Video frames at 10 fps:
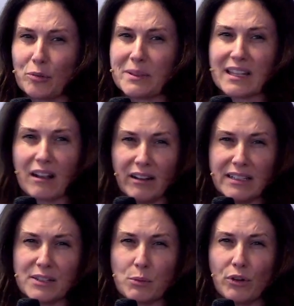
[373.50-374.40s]
is the
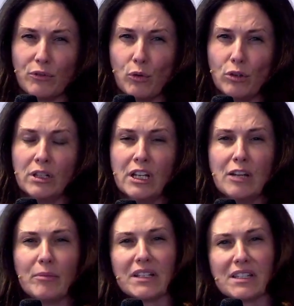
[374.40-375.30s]
kindest one of all,
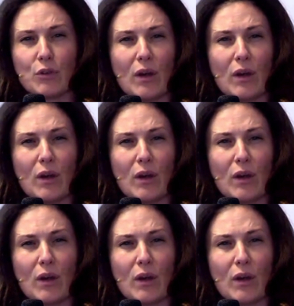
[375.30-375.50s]
because if you're